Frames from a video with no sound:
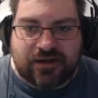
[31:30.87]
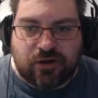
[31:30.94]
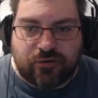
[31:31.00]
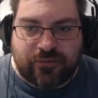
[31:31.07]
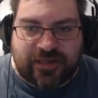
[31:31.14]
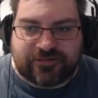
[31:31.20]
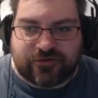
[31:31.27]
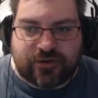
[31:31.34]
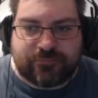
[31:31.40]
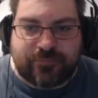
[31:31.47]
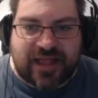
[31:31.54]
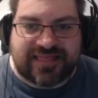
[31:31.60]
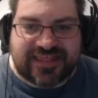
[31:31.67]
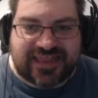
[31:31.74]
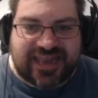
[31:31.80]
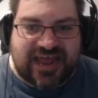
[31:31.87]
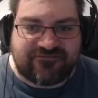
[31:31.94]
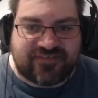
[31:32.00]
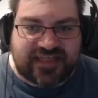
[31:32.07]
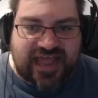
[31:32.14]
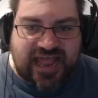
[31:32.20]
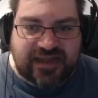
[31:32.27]
Or, like, sorry, back to the left
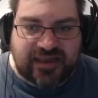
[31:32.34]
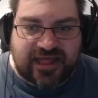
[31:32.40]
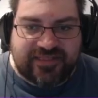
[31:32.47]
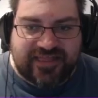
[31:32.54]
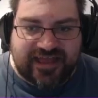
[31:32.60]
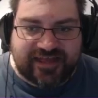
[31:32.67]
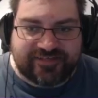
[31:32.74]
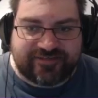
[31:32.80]
again, like this.